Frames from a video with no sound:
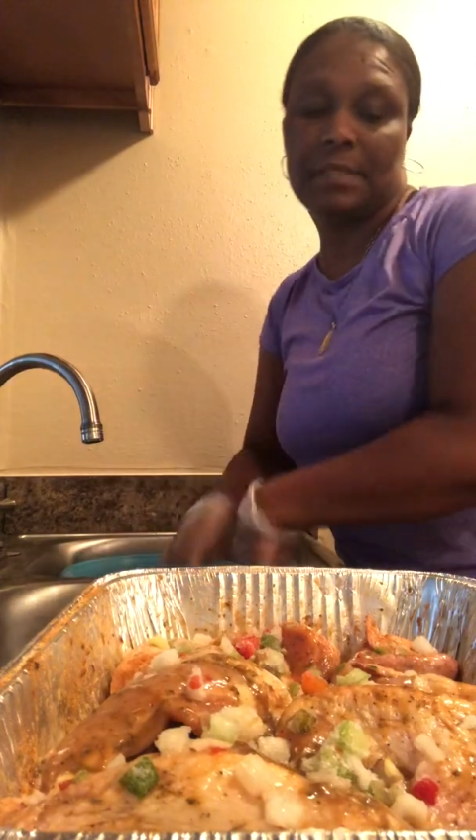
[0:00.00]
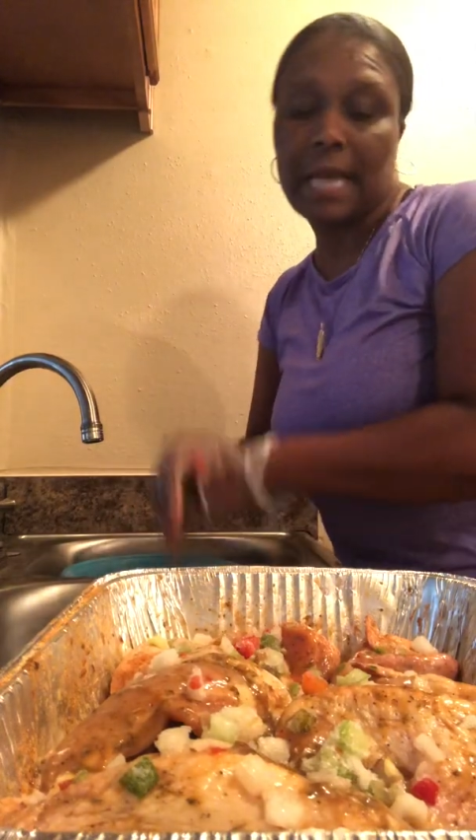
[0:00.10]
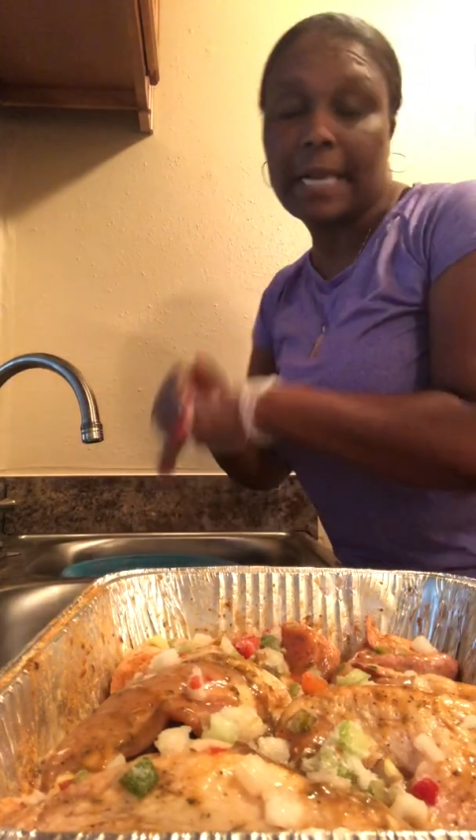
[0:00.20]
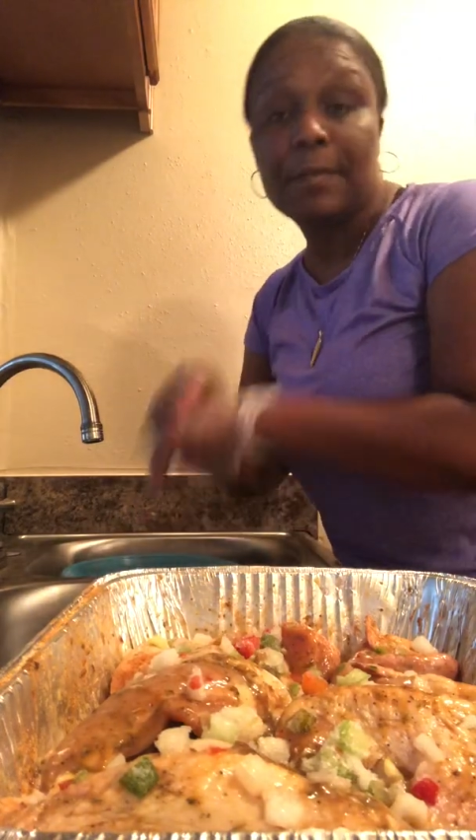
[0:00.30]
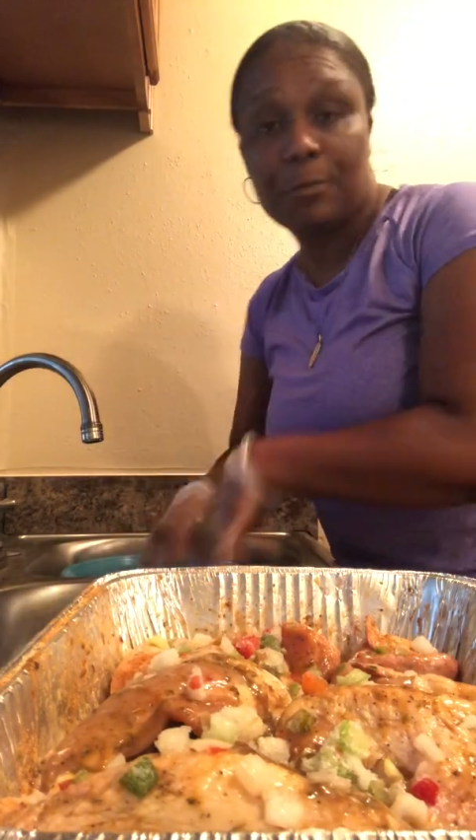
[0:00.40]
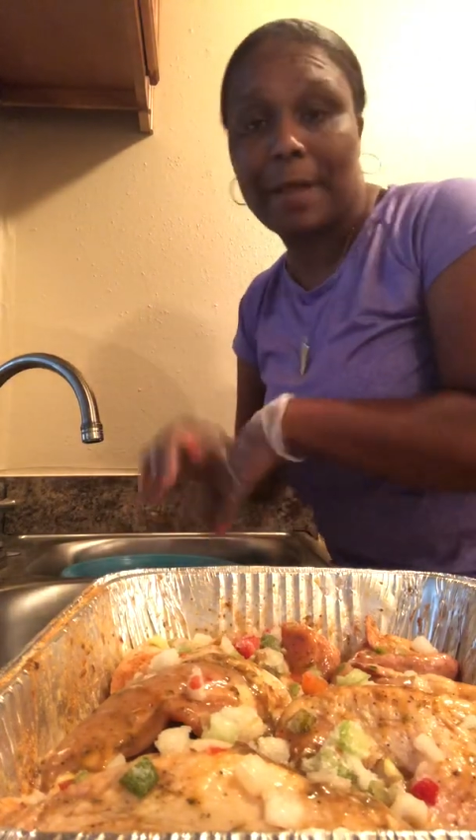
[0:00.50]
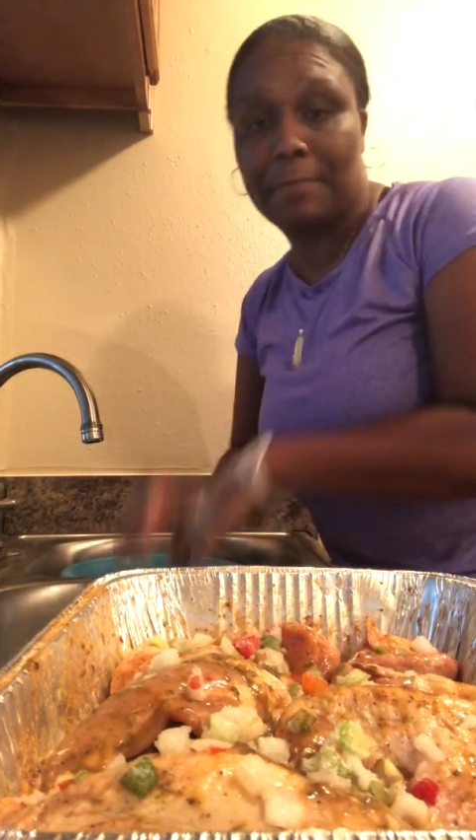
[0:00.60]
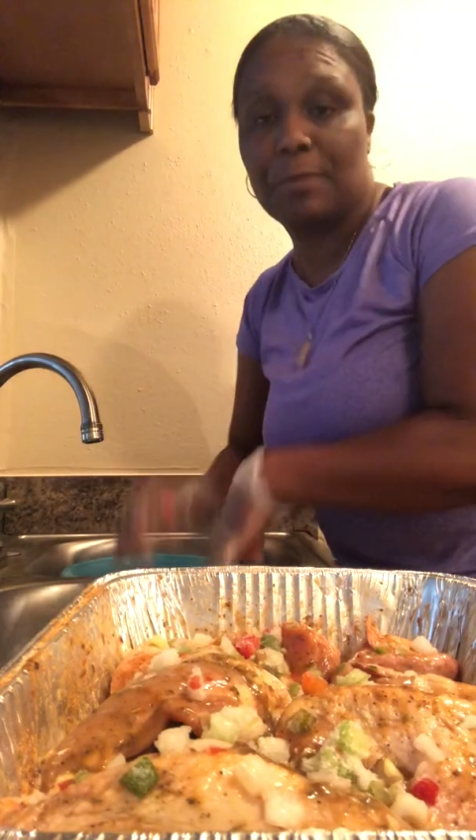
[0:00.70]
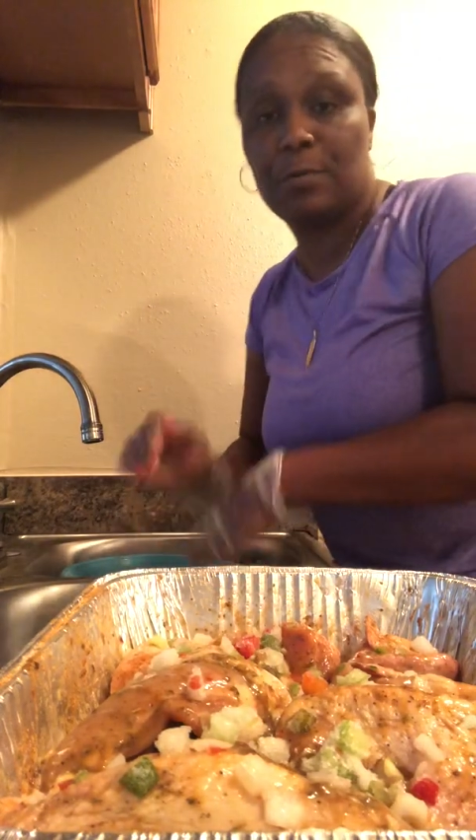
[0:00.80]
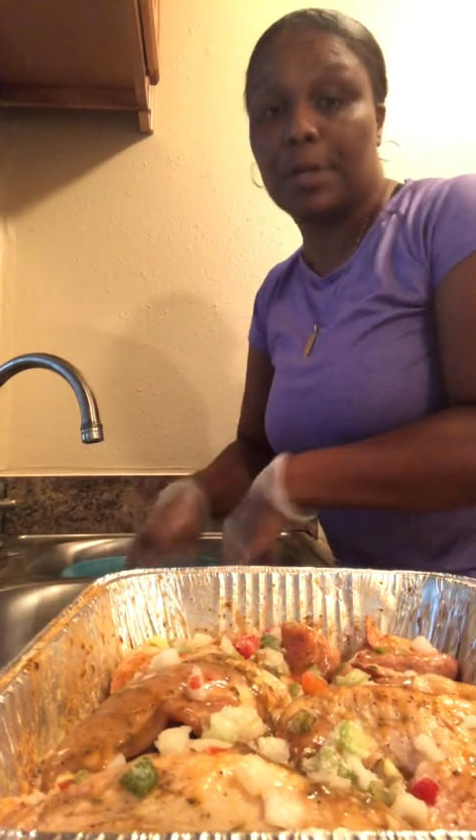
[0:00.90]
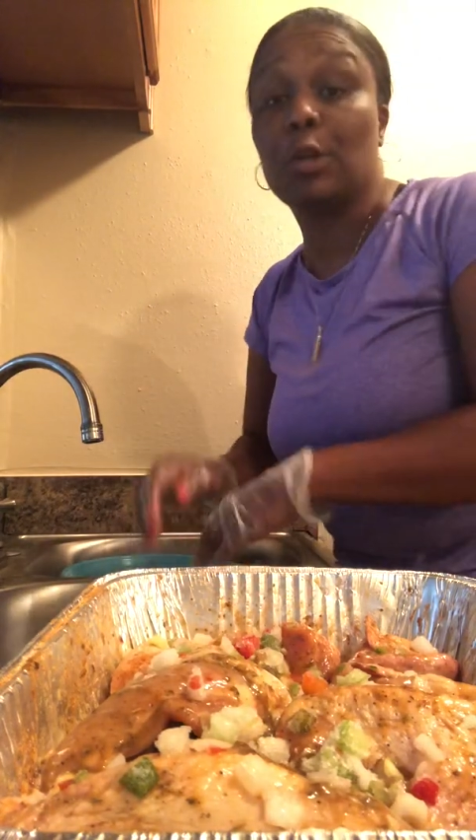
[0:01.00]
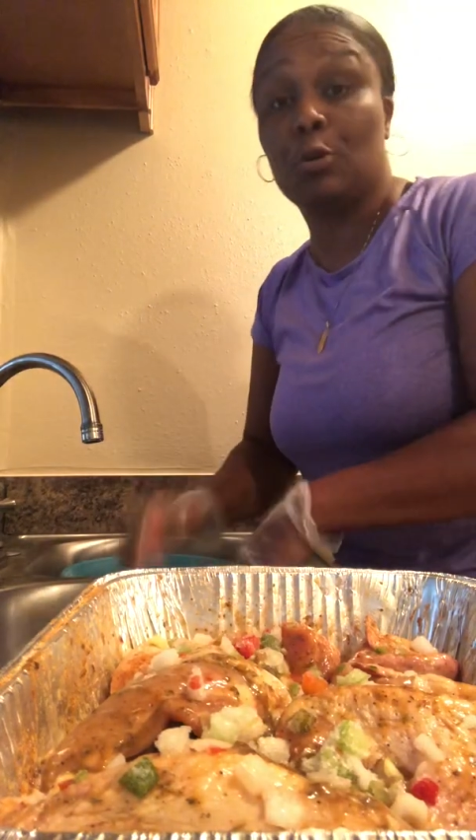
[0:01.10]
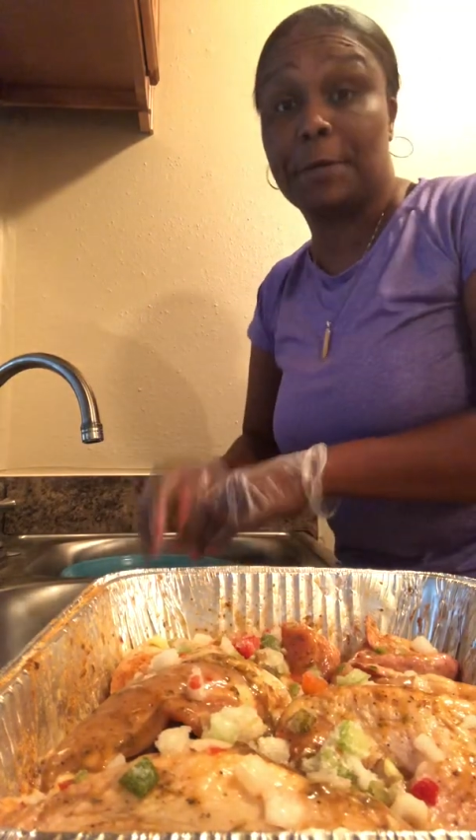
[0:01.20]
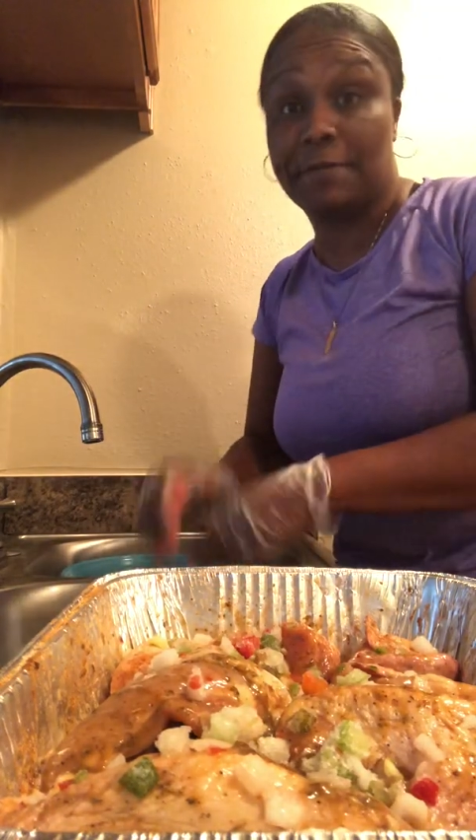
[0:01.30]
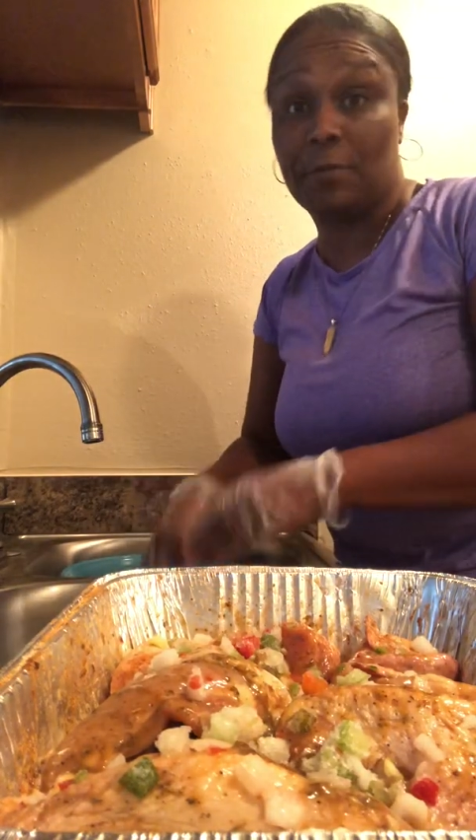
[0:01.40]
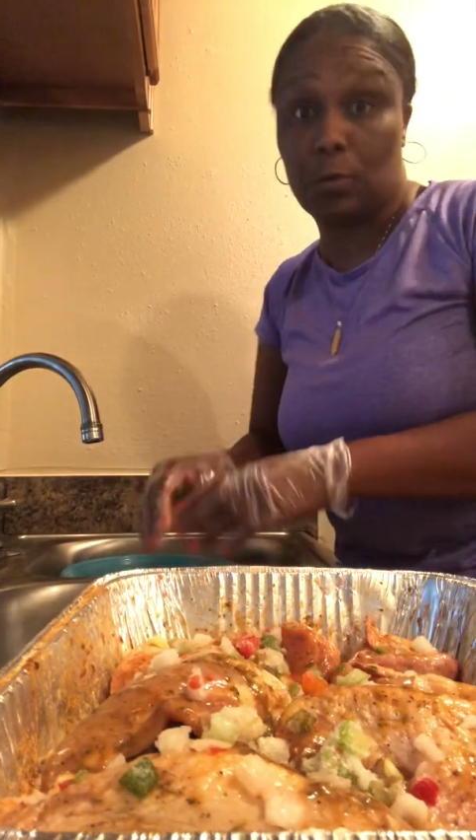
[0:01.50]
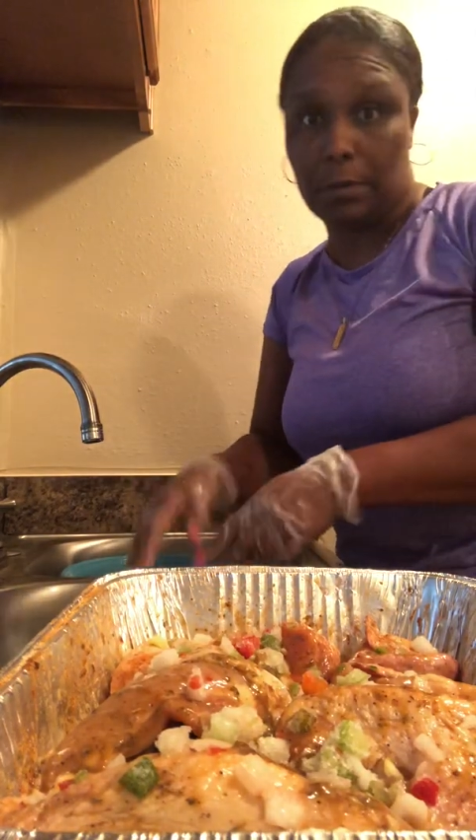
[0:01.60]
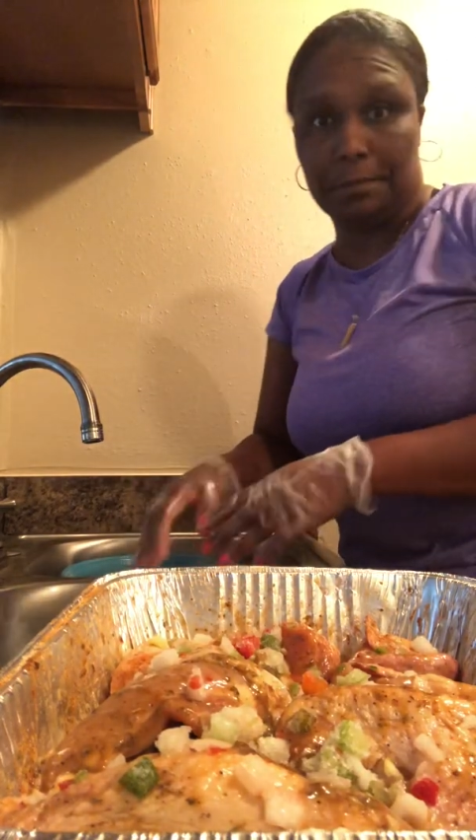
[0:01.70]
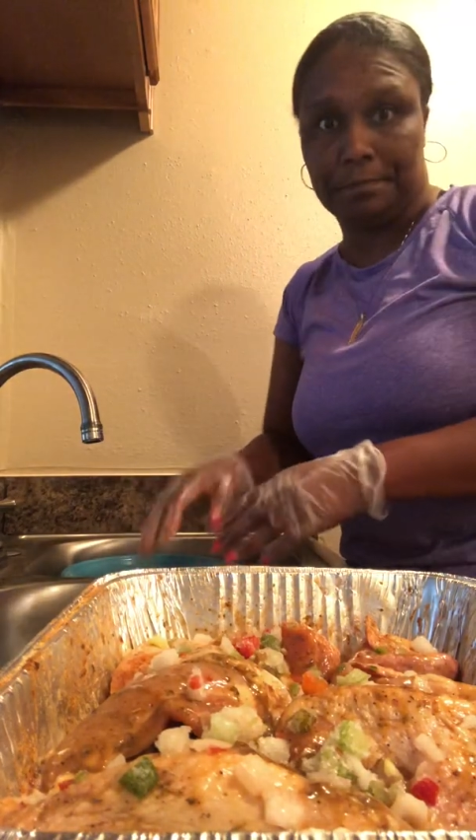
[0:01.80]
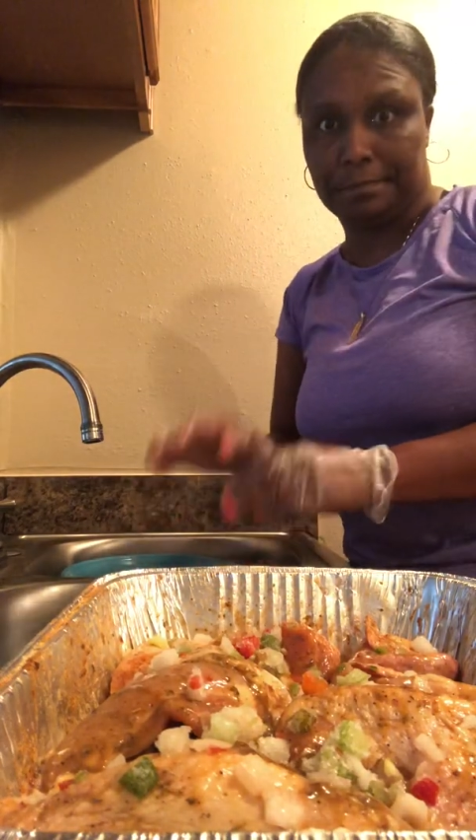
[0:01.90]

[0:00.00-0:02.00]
Tightly wrap it with aluminum foil.